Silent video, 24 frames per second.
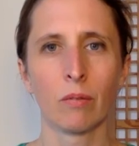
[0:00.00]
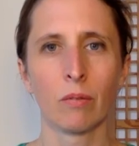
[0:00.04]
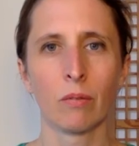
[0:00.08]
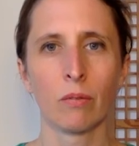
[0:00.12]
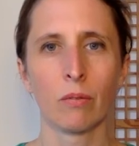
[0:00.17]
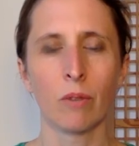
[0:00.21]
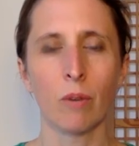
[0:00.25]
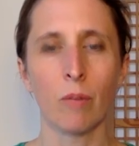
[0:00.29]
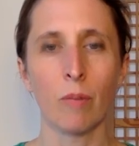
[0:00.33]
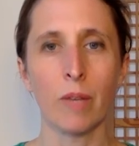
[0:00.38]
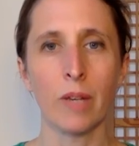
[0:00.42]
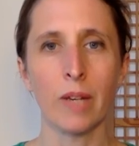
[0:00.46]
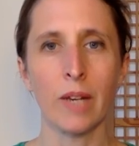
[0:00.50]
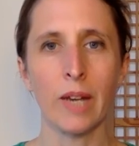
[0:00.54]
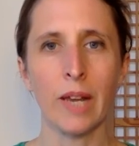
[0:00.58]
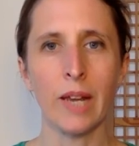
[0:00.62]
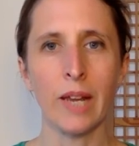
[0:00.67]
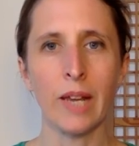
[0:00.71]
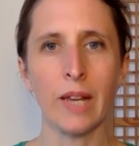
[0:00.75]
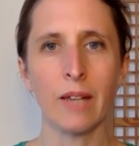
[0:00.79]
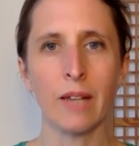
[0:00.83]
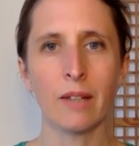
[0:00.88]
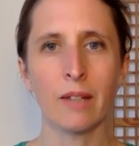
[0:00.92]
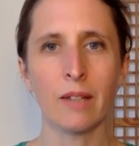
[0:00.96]
from the
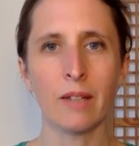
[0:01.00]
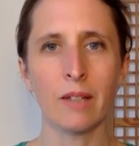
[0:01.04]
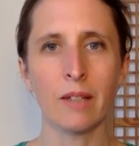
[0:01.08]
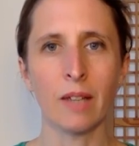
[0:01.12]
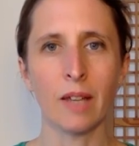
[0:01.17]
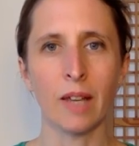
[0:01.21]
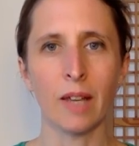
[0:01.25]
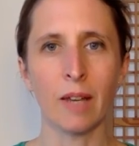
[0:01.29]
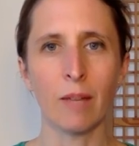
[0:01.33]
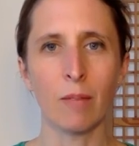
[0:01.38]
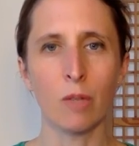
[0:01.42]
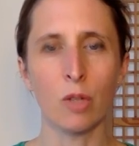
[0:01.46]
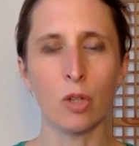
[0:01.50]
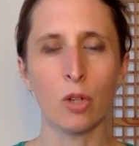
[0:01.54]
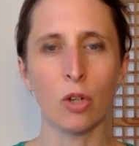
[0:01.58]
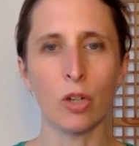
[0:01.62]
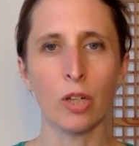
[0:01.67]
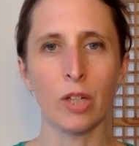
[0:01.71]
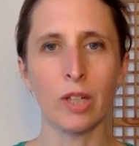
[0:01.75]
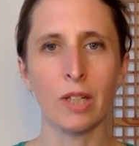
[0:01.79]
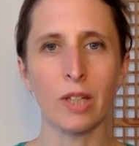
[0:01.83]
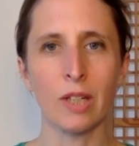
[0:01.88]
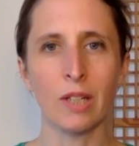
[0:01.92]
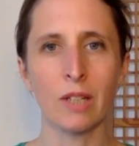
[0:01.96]
knee to the hip
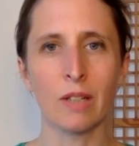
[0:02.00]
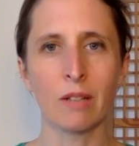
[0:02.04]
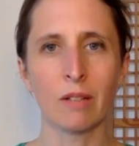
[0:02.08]
joint,